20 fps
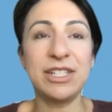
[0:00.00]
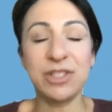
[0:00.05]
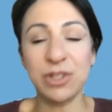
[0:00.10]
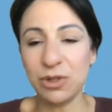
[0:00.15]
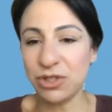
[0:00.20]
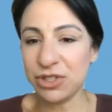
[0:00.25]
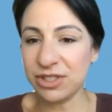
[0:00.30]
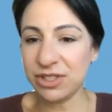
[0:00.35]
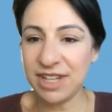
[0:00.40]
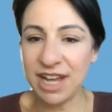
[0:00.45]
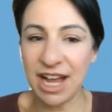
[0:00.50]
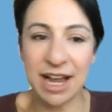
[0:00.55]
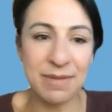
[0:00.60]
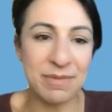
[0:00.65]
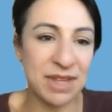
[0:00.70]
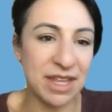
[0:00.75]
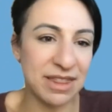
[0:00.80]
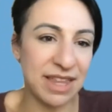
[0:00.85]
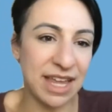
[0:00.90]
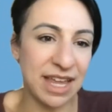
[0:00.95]
social time
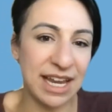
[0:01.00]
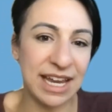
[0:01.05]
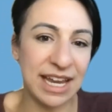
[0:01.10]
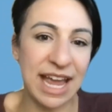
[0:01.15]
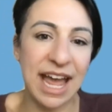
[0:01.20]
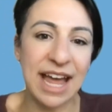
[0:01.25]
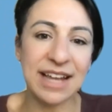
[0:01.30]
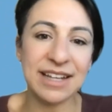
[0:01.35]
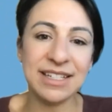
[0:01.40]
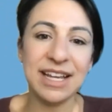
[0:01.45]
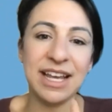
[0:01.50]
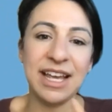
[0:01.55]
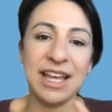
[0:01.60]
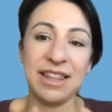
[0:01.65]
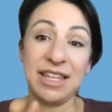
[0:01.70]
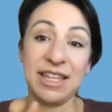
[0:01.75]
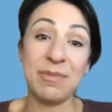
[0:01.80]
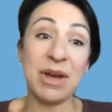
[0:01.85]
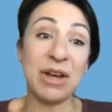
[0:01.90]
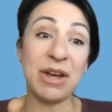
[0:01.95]
that they get,
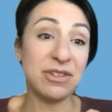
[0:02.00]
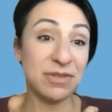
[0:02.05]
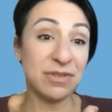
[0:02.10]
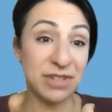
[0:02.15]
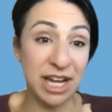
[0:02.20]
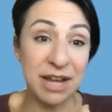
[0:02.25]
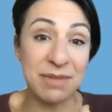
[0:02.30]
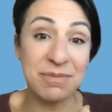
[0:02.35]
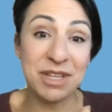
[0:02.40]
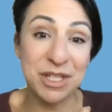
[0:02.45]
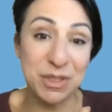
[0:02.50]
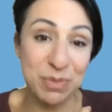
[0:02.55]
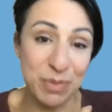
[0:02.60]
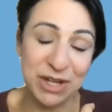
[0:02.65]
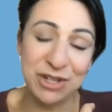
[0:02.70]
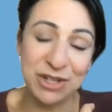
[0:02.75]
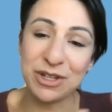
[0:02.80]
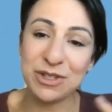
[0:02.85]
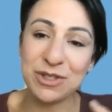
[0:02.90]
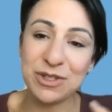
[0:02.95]
the amount of time they
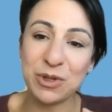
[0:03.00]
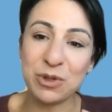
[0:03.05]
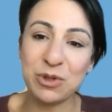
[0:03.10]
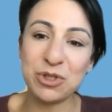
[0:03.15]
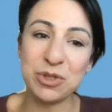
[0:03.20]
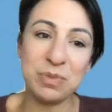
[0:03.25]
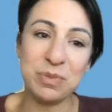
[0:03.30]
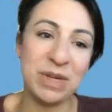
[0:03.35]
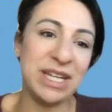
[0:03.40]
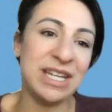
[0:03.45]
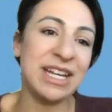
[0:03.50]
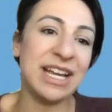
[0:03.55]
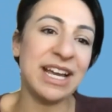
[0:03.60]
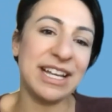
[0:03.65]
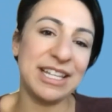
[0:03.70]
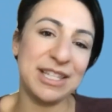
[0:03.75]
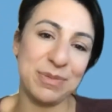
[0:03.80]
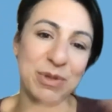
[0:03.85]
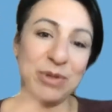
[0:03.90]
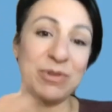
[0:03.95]
spend on social media.
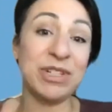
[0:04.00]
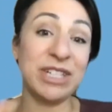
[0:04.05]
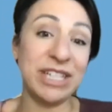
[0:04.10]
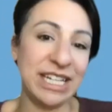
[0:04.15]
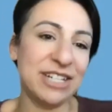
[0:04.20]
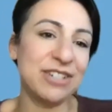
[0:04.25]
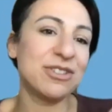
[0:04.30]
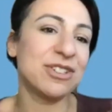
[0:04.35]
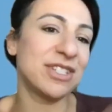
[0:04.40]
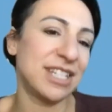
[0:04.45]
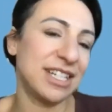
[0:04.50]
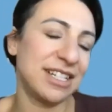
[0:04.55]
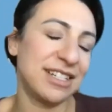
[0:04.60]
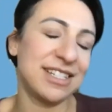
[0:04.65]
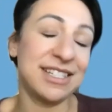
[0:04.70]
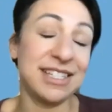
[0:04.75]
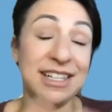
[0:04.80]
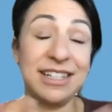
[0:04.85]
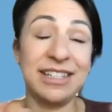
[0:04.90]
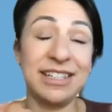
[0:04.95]
It's been really interesting to
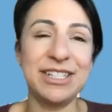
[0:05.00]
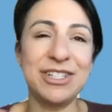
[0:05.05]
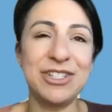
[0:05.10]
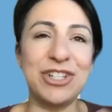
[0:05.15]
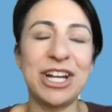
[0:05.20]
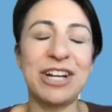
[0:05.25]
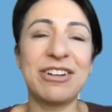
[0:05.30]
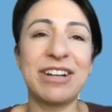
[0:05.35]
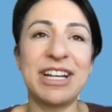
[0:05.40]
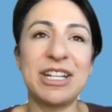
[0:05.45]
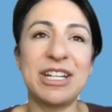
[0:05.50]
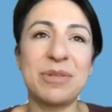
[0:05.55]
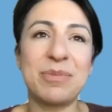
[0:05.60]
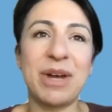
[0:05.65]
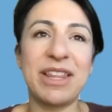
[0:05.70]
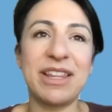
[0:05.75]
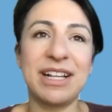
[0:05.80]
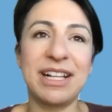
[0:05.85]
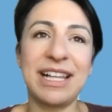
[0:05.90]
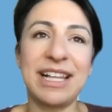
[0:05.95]
see the list generated
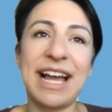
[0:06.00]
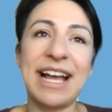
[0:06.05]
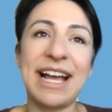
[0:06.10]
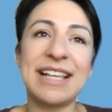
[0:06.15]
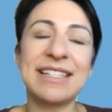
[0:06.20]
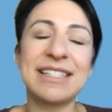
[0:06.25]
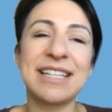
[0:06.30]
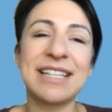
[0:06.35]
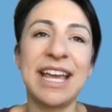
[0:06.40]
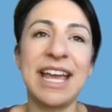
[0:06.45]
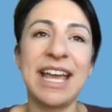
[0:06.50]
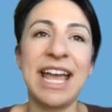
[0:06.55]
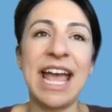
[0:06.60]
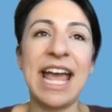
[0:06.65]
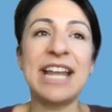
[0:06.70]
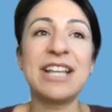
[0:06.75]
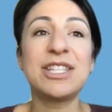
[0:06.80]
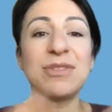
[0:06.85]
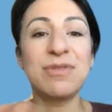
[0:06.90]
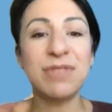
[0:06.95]
by the class.
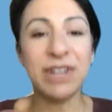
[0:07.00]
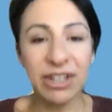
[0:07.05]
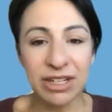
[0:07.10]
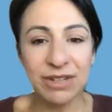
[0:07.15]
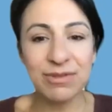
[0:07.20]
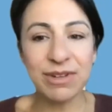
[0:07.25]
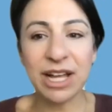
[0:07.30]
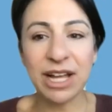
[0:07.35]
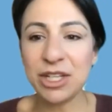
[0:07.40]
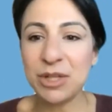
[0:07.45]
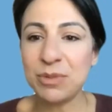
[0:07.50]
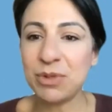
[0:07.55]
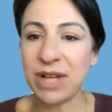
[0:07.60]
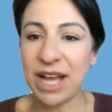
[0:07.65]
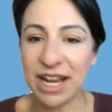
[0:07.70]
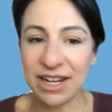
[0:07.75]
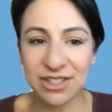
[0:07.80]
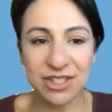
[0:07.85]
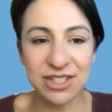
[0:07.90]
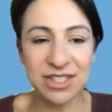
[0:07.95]
And it's a very valuable
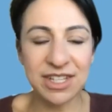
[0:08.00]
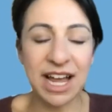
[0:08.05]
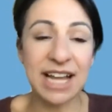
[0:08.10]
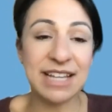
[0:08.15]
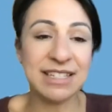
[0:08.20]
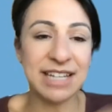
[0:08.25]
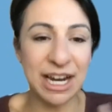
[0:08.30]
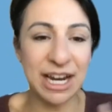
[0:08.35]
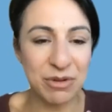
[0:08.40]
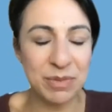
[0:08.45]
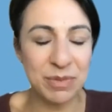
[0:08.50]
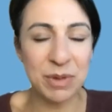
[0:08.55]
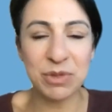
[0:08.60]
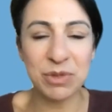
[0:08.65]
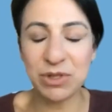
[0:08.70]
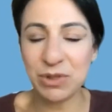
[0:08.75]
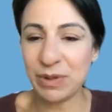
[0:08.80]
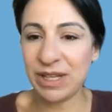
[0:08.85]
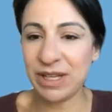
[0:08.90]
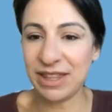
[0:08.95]
exercise. And I remember
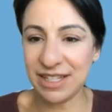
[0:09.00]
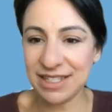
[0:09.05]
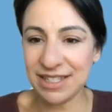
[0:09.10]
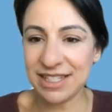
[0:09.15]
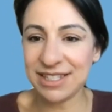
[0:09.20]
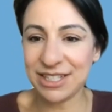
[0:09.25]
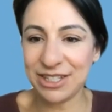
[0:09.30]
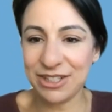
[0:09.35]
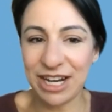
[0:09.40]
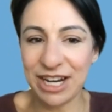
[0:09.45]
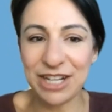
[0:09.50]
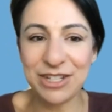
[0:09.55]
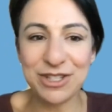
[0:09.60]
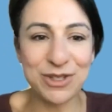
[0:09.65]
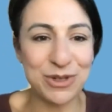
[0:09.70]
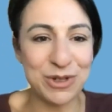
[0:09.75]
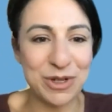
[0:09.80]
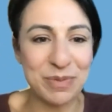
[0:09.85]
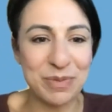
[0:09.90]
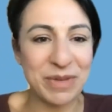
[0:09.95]
doing this as a grad
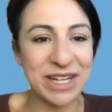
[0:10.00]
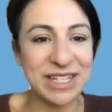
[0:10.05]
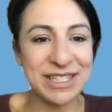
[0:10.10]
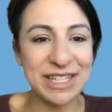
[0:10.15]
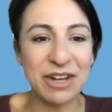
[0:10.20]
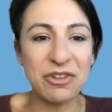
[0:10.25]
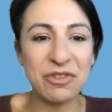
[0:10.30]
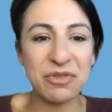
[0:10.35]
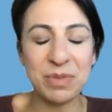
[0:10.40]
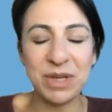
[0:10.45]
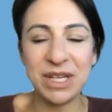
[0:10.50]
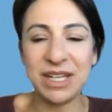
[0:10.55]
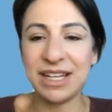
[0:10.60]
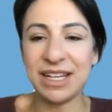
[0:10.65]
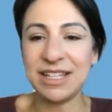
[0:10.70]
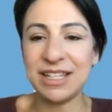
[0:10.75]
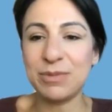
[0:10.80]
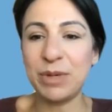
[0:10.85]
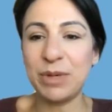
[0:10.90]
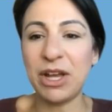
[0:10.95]
student myself,
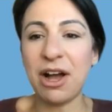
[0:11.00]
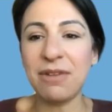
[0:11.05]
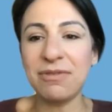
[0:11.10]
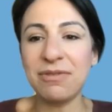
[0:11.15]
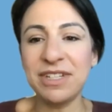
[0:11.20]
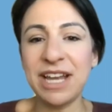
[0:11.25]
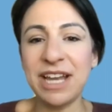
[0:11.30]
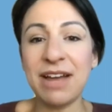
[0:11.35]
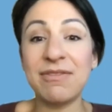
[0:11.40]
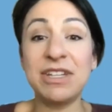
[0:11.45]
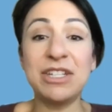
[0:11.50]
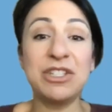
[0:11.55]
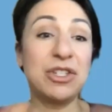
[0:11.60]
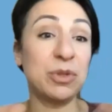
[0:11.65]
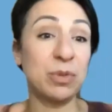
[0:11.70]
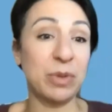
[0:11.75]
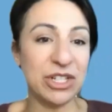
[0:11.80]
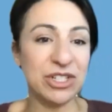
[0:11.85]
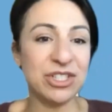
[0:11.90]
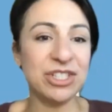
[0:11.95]
because we often have
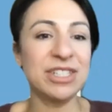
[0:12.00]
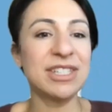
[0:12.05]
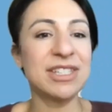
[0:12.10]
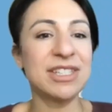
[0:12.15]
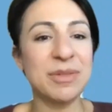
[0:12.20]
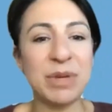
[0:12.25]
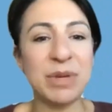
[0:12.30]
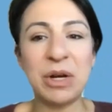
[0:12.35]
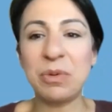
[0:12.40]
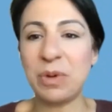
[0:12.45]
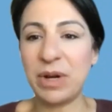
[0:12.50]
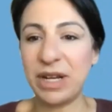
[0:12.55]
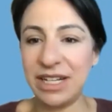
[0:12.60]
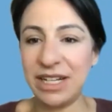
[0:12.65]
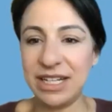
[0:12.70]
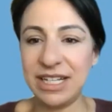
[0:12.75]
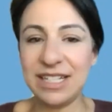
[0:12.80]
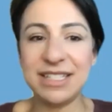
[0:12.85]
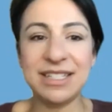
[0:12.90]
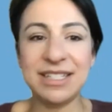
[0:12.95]
intuitions about what
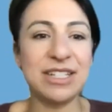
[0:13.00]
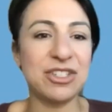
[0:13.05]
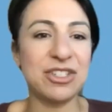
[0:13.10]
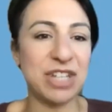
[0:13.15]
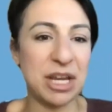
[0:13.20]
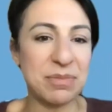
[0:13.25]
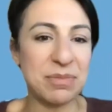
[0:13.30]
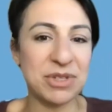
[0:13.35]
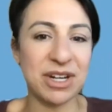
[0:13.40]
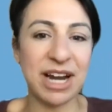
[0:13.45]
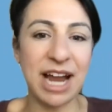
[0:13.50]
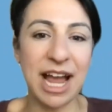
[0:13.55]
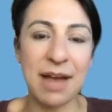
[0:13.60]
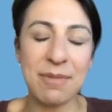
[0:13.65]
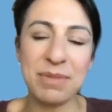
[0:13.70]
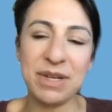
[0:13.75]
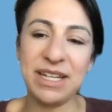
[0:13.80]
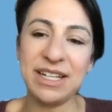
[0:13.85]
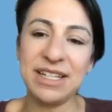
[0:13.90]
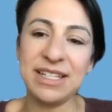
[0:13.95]
it is that shapes our
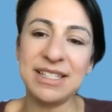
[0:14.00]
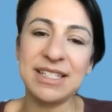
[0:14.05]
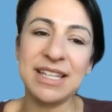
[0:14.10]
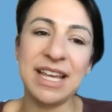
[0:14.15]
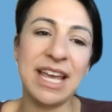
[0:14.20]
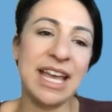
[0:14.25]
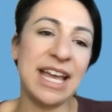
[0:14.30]
happiness.